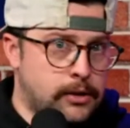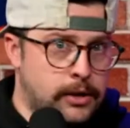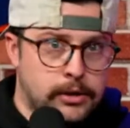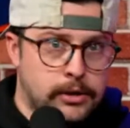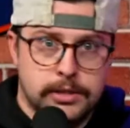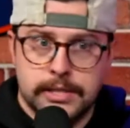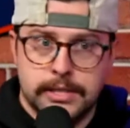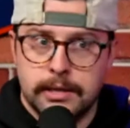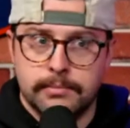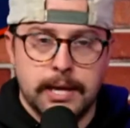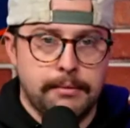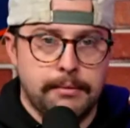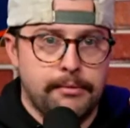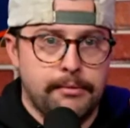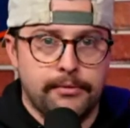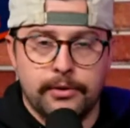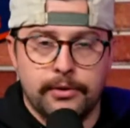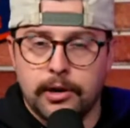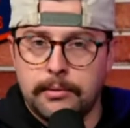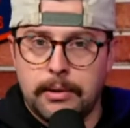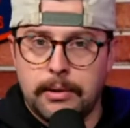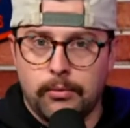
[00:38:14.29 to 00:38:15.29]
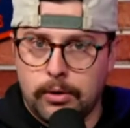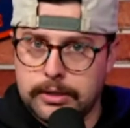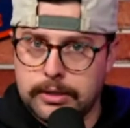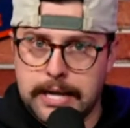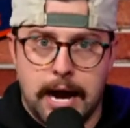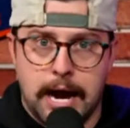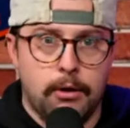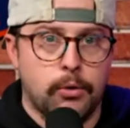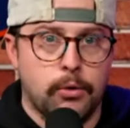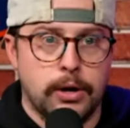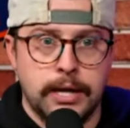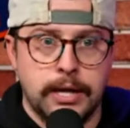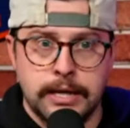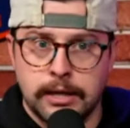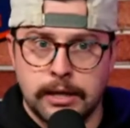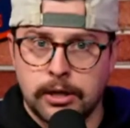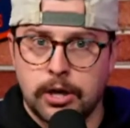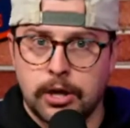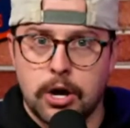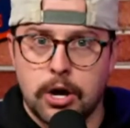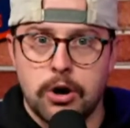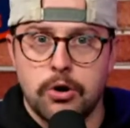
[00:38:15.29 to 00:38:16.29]
some type of agreement worked out where he can
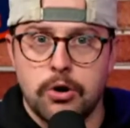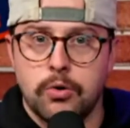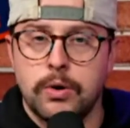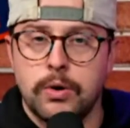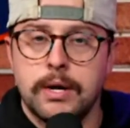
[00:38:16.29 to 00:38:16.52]
go,